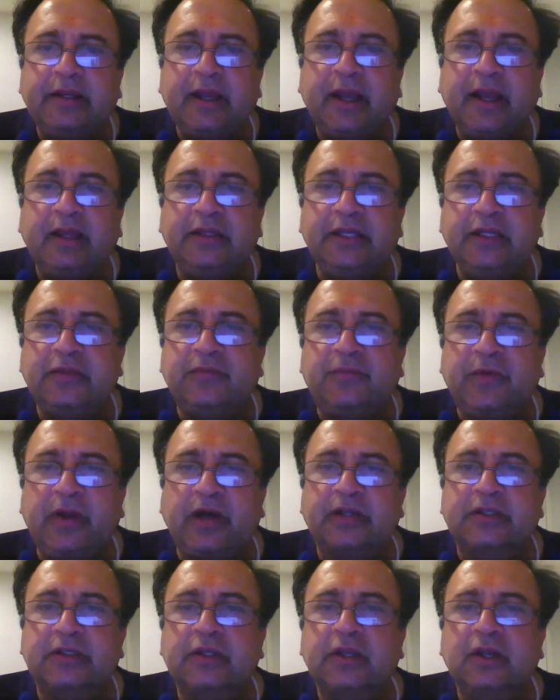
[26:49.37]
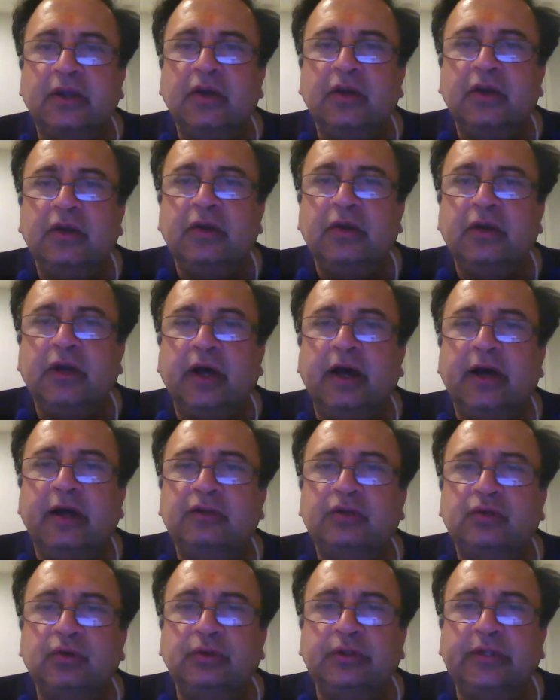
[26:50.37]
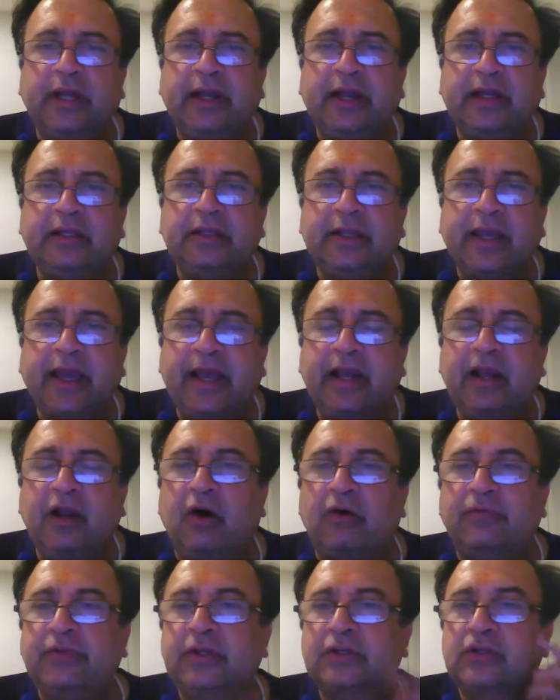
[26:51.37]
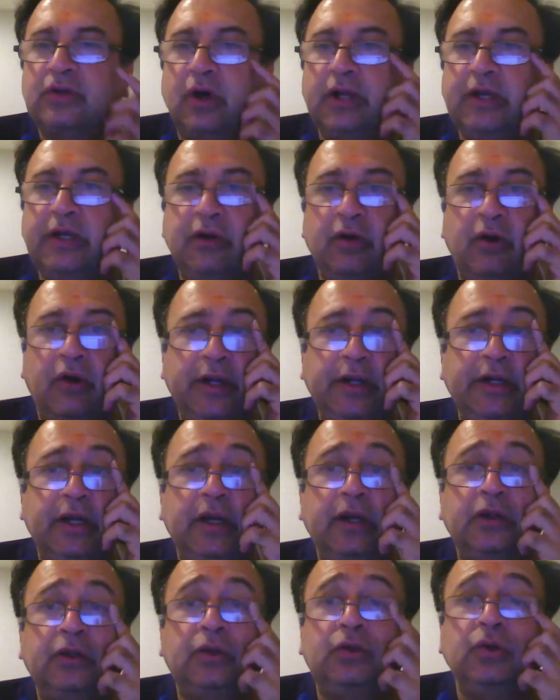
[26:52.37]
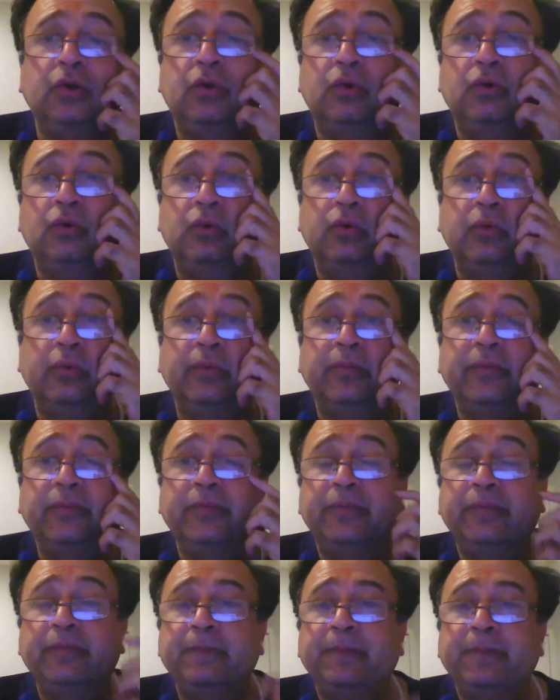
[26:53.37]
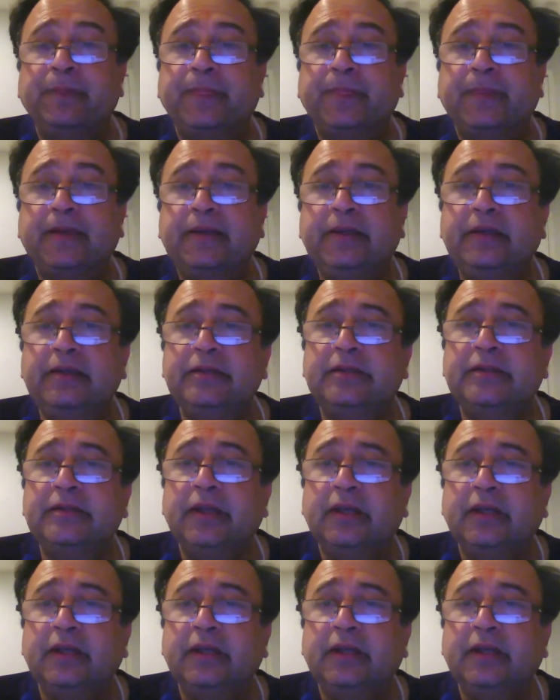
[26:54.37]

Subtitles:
And this flux through the length L of the solenoid 2 is